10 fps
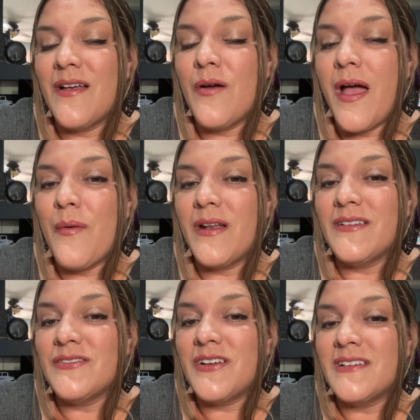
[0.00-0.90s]
I wanted
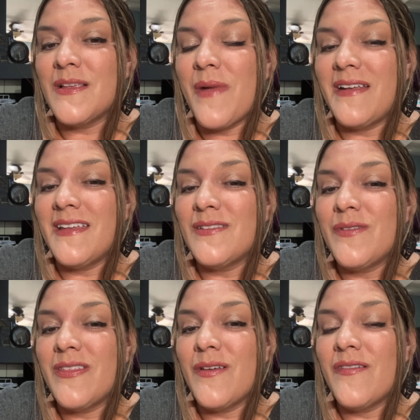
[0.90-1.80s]
to share some ideas
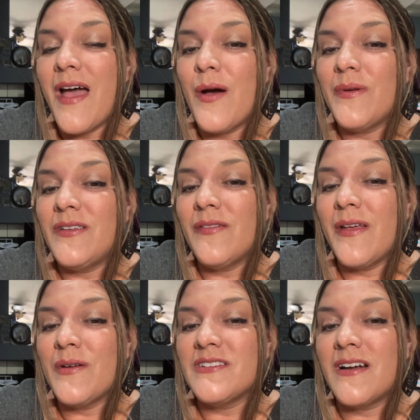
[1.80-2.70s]
with you of how we do
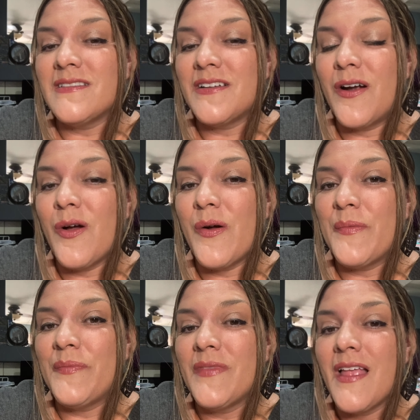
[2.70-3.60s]
language arts in our
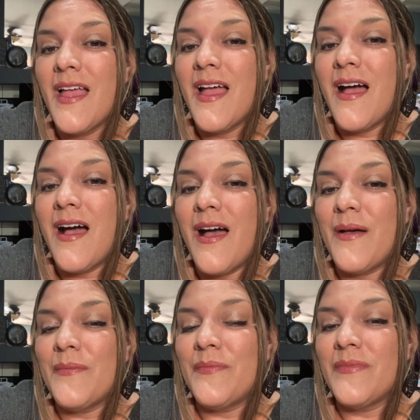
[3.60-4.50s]
home.
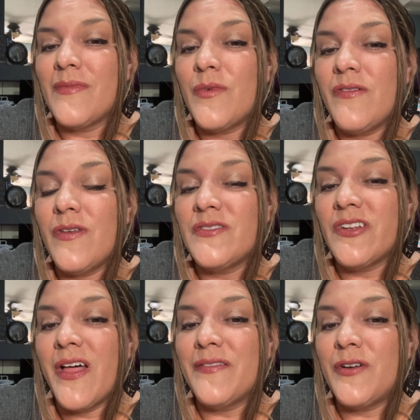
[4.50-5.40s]
We've used a
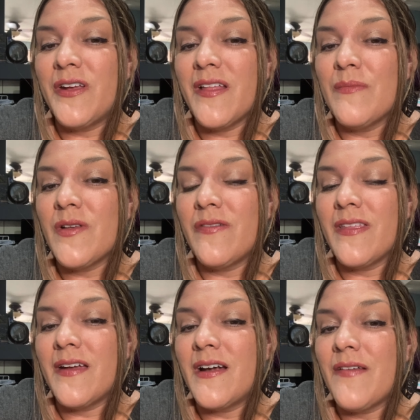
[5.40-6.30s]
lot of curriculums over the
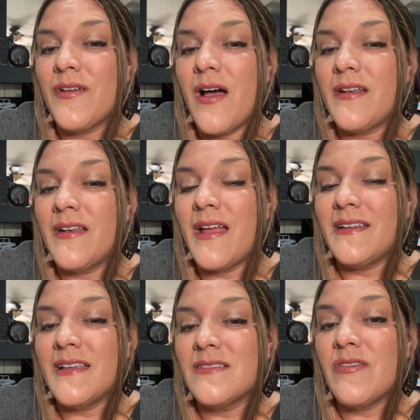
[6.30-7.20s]
year, and I've gotten
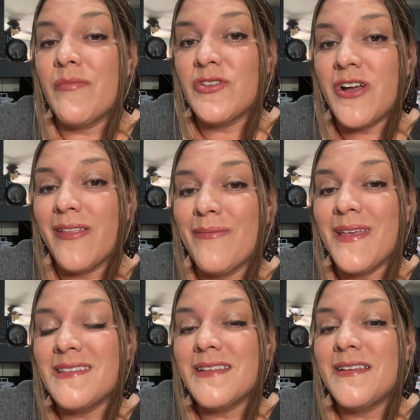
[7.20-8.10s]
ideas from Charlotte
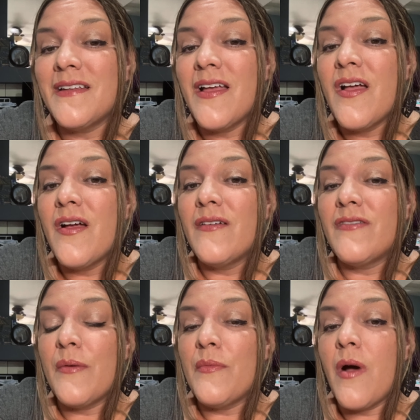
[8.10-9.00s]
Mason,
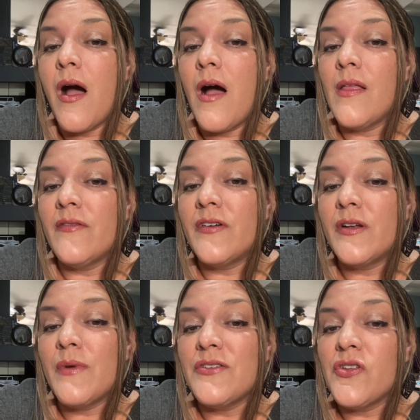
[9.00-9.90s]
from Oliver
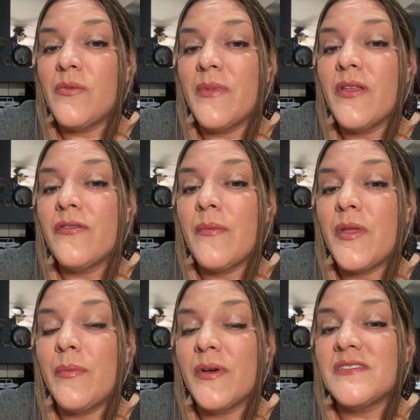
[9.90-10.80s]
and Rachel DeMille, from
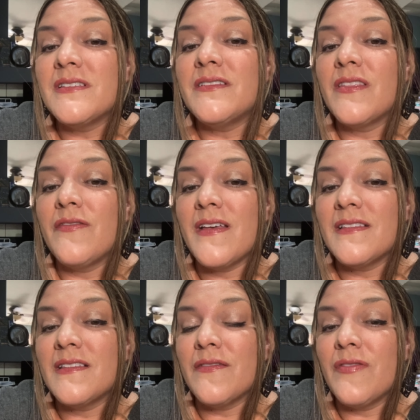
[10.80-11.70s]
their books The
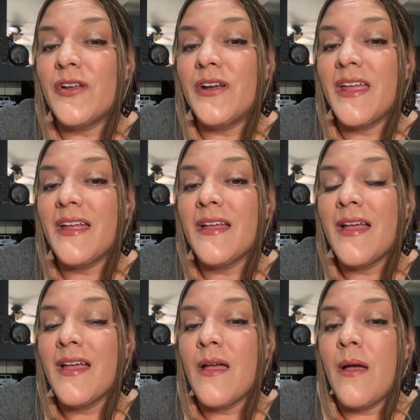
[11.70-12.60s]
Phases of Learning,
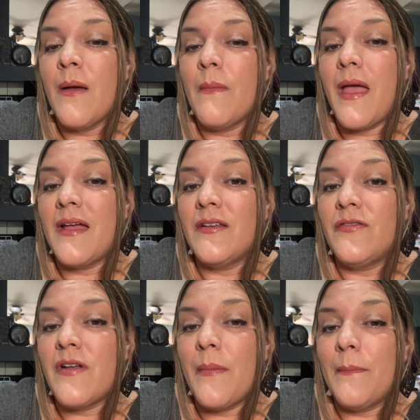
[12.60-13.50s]
and
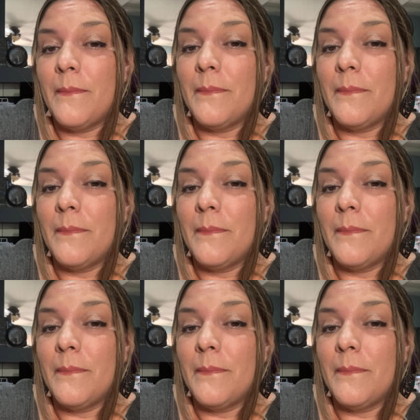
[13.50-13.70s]
from